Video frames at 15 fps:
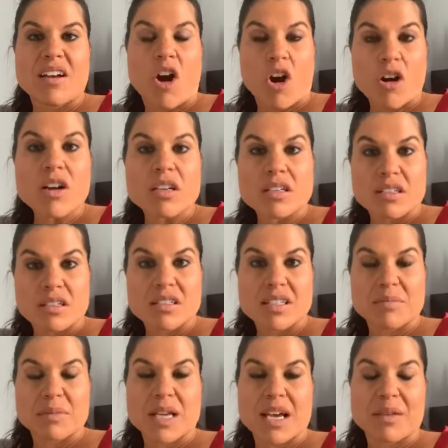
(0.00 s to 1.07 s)
hard
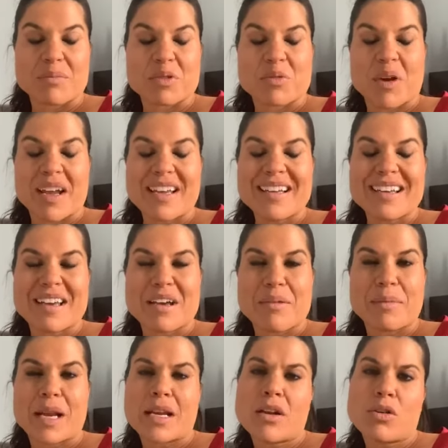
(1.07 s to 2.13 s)
sometimes, right?
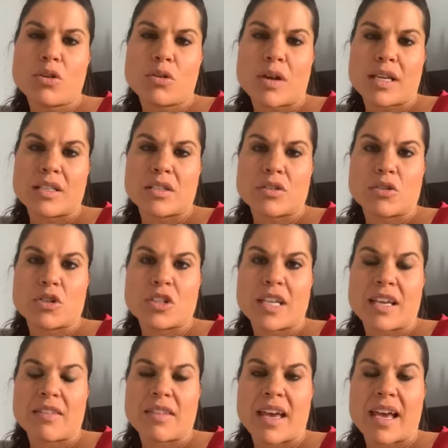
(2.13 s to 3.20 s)
Um, and I know you guys
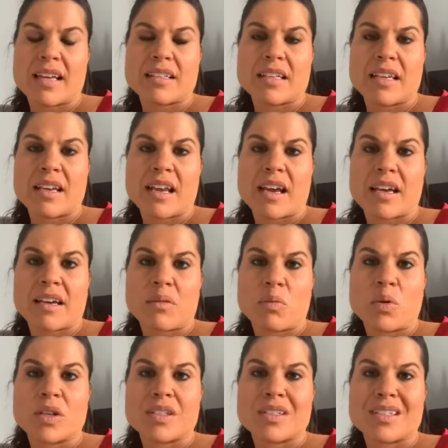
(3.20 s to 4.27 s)
understand that, and I
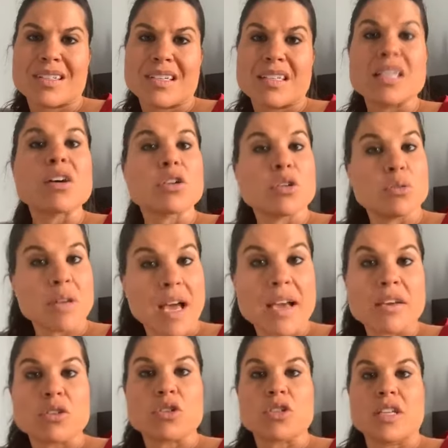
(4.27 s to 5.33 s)
want to tell you that
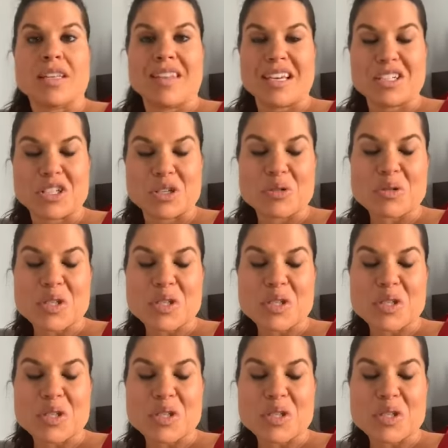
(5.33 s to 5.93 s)
I understand that too.